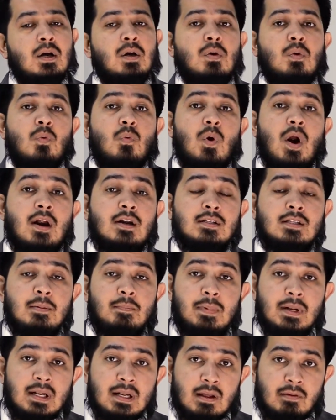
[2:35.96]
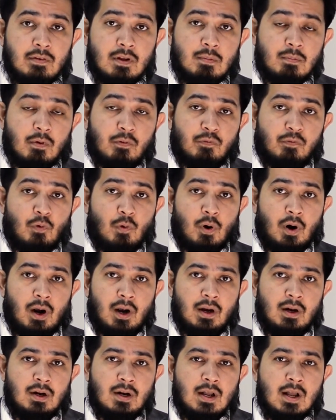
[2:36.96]
where has he been living
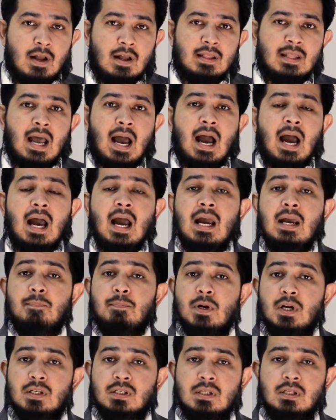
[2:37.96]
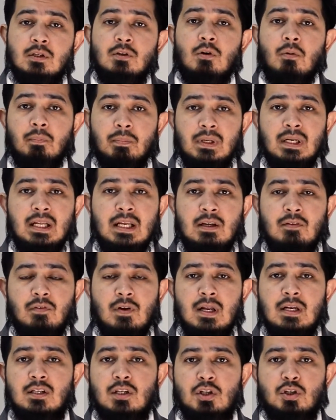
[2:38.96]
before. Now, I personally don't believe
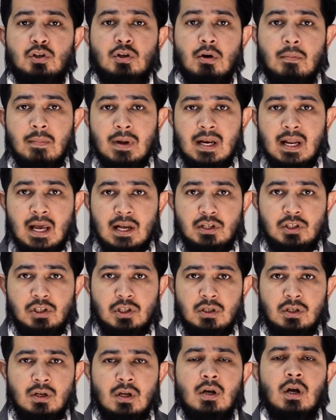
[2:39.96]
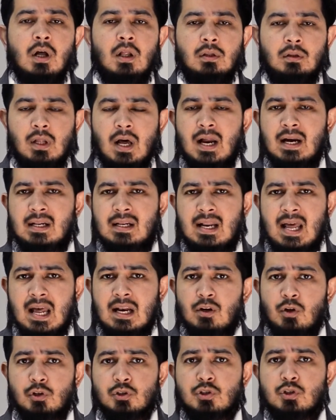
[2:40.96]
in discrimination. A lot of
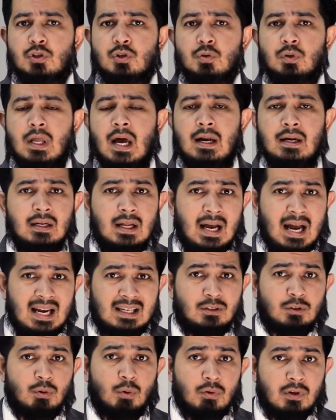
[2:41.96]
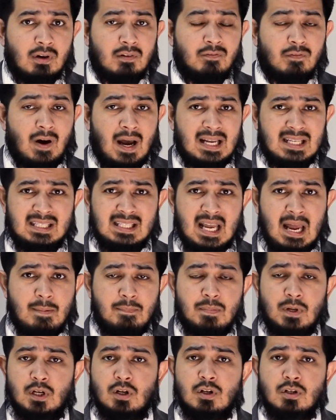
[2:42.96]
landlords do that. I don't advise that
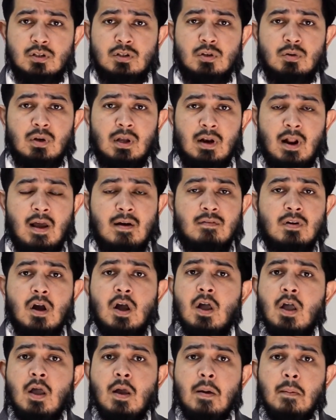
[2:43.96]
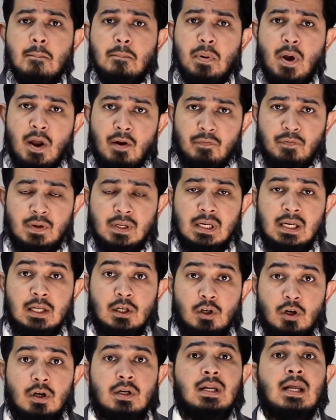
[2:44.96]
because you can have a perfectly
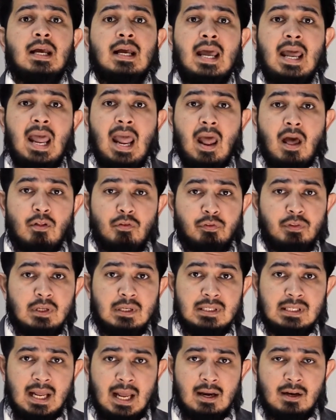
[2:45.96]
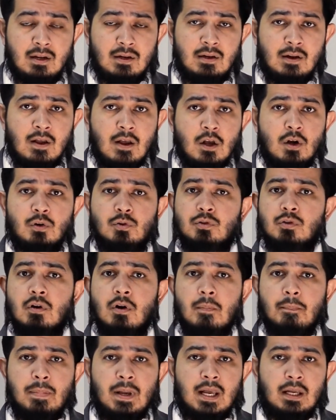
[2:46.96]
good, healthy tenant who's going
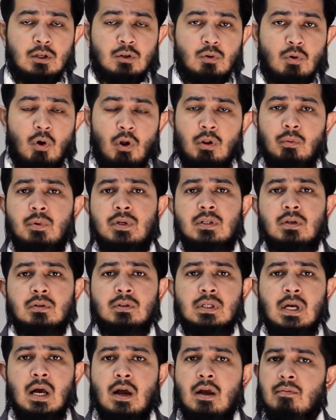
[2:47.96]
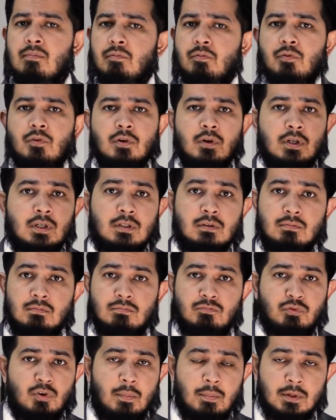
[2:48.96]
to pay you always on time
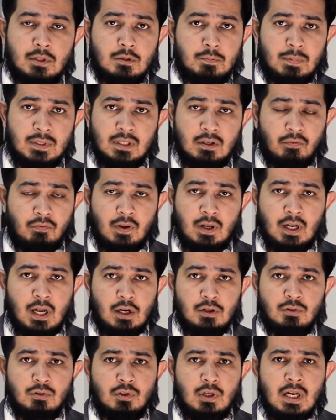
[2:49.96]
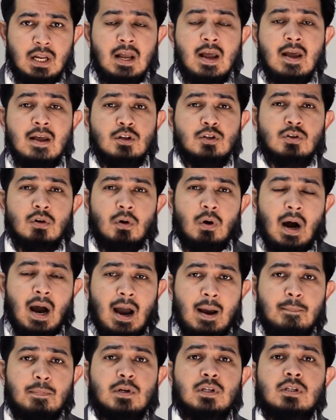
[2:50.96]
from a specific country. So
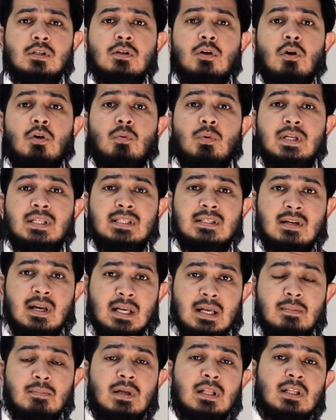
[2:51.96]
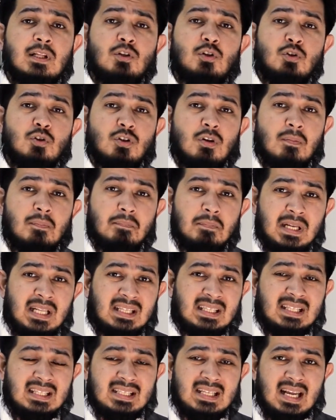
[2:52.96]
I personally always recommend that you should
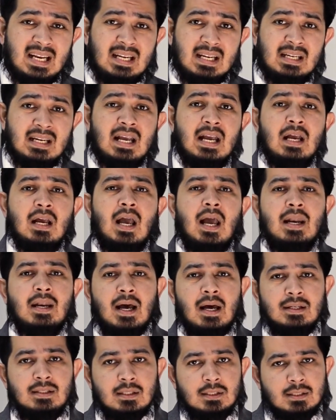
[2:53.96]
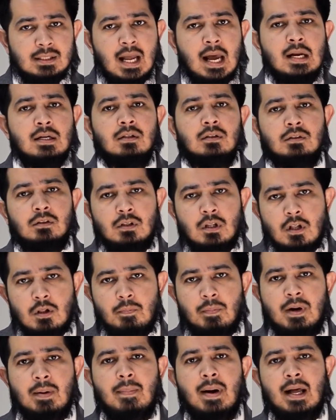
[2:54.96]
meet the tenant and understand a little
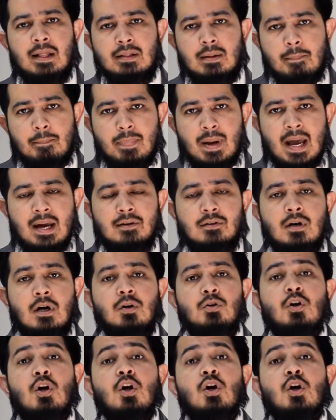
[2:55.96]
bit about the background